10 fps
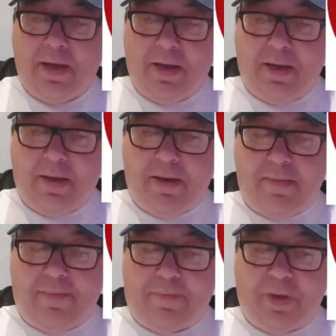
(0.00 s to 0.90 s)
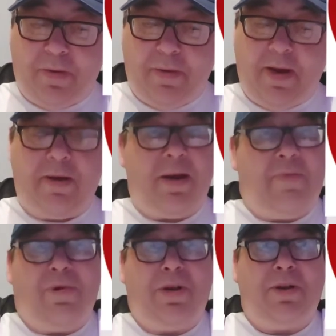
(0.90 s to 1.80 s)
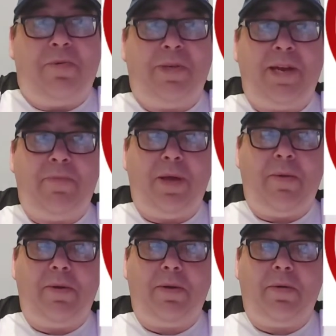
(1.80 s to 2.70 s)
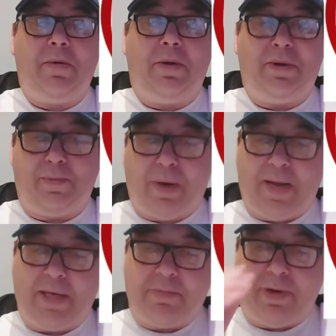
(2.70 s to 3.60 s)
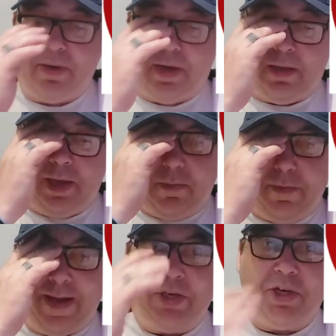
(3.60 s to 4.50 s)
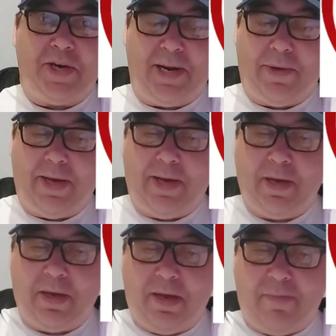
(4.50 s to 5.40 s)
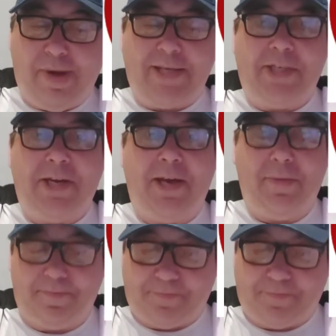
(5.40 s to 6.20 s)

And I'm going to do the same with loan players, but I'll give him a mention anyway. Bassey,